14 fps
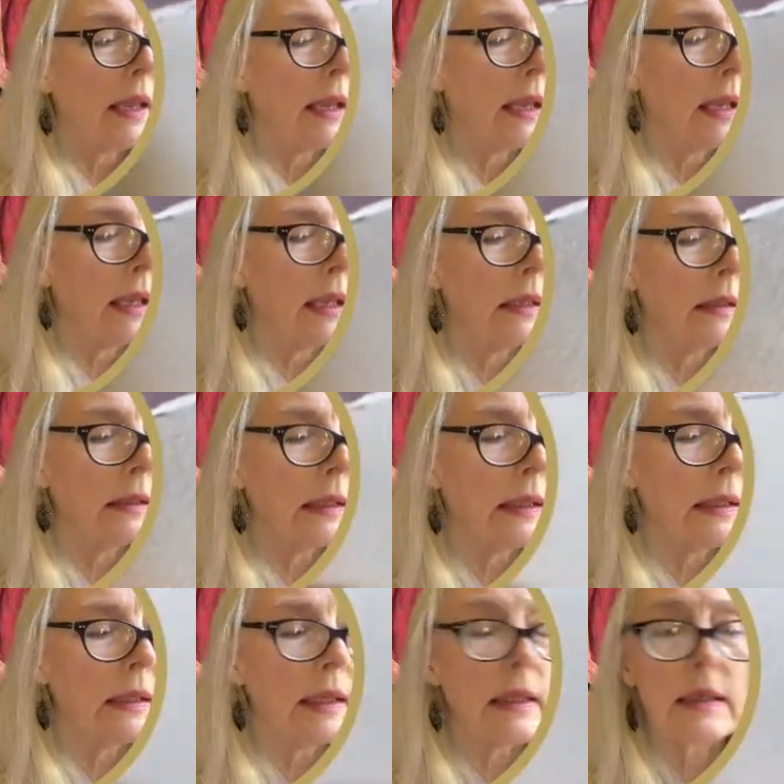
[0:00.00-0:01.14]
and
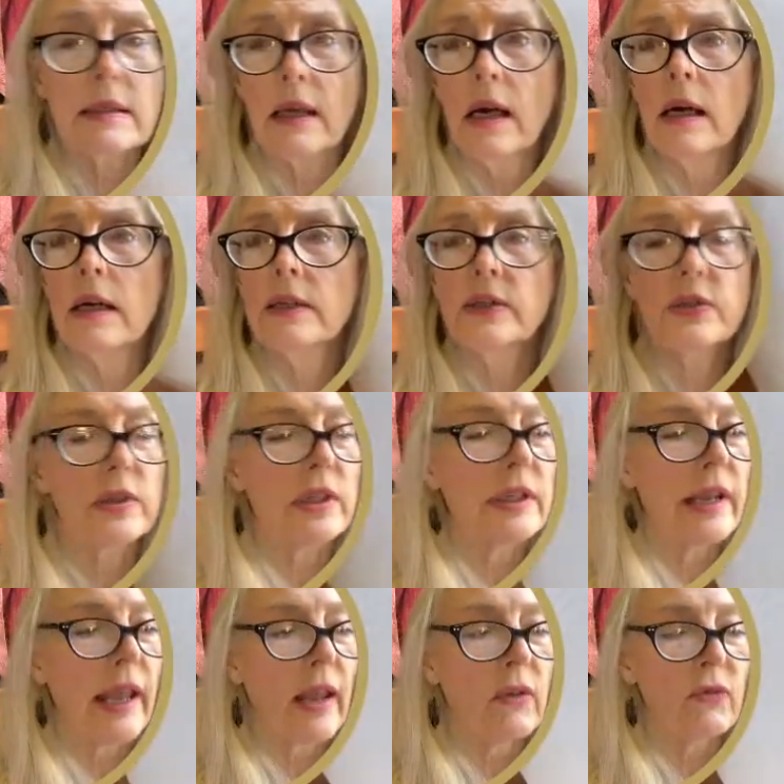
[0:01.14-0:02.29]
it is
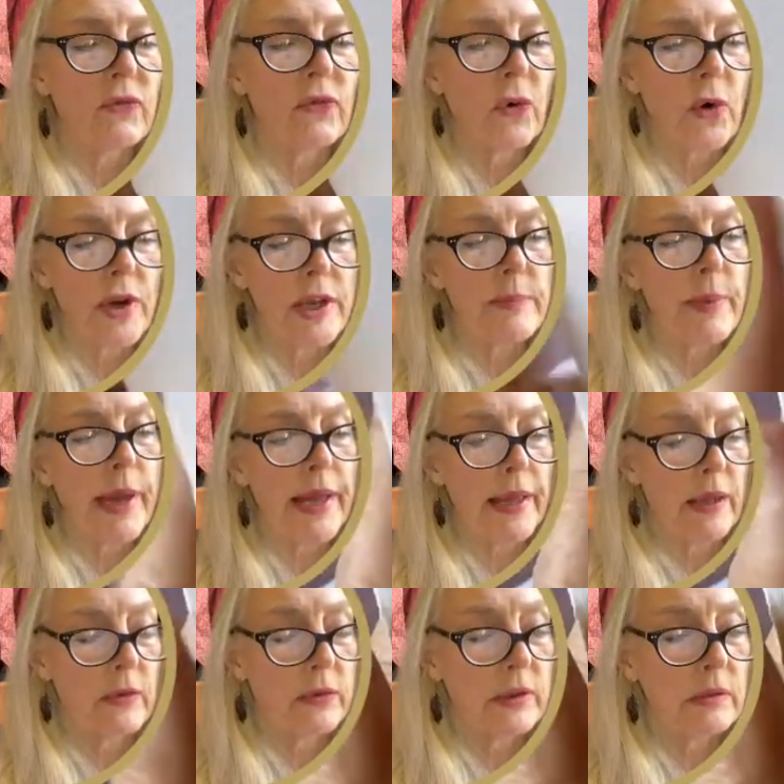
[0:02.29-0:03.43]

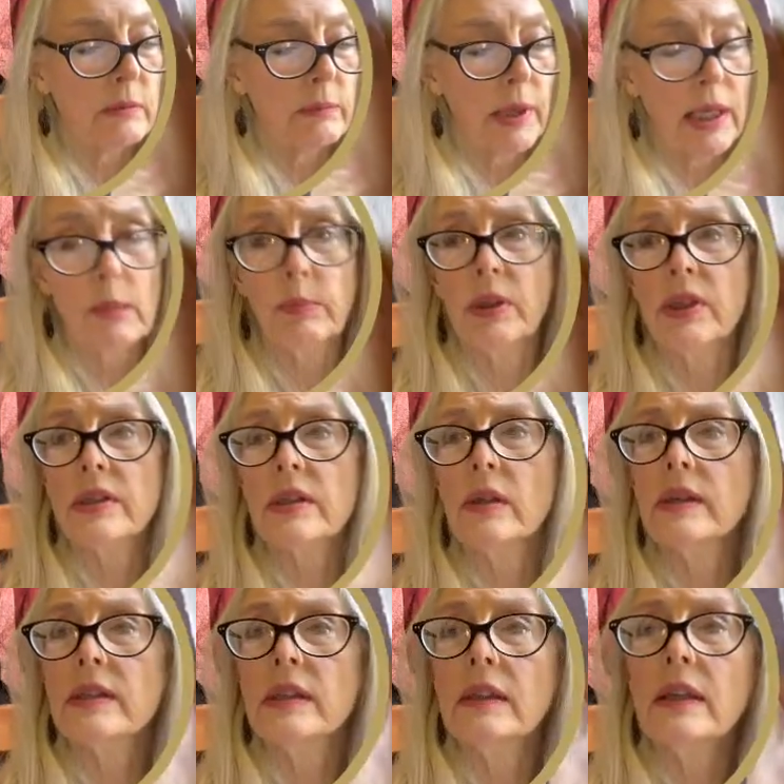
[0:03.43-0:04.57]
140-pound paper. So
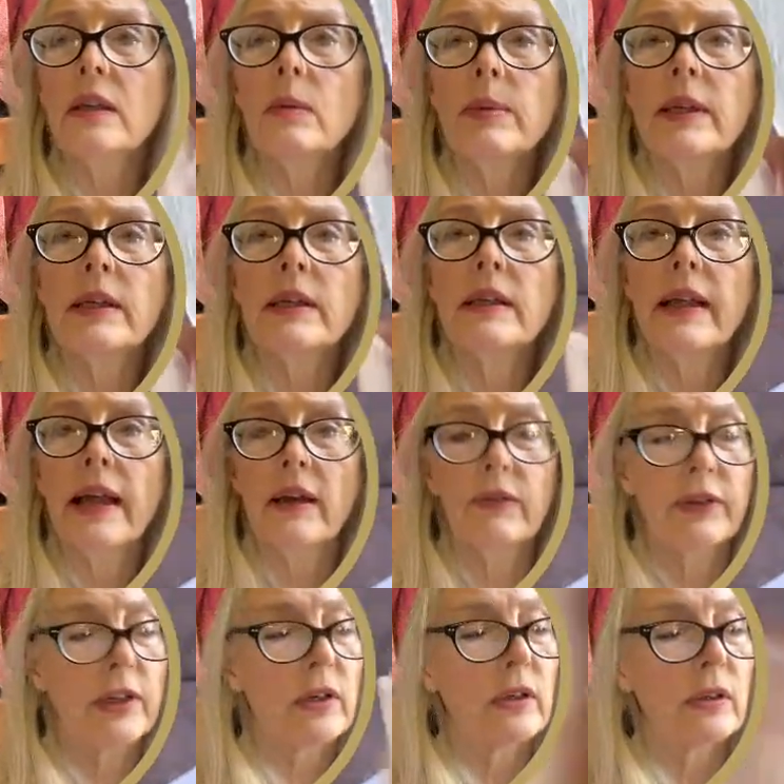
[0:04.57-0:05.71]
it's a little bit
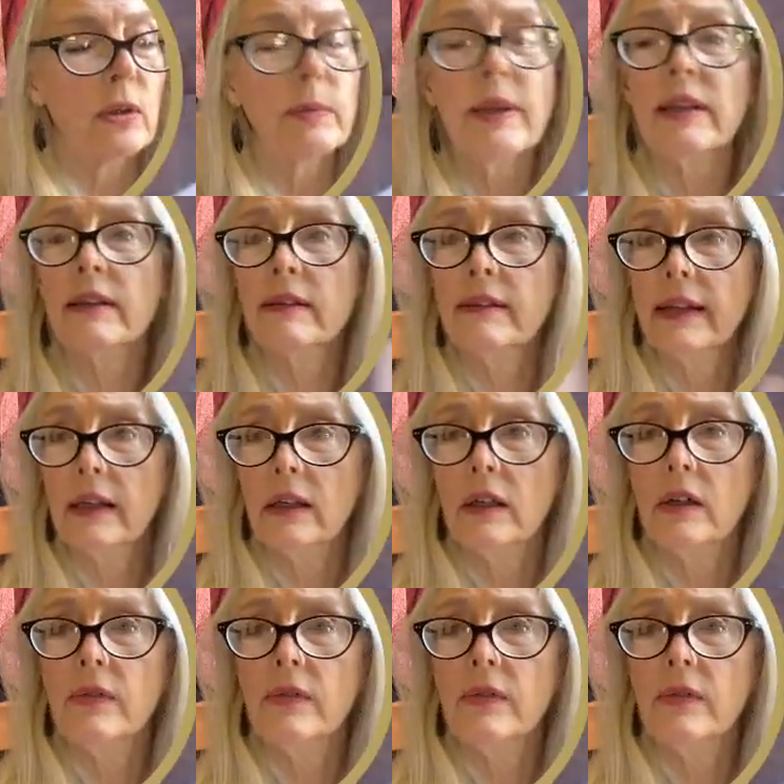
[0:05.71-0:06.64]
heavier, a little bit thicker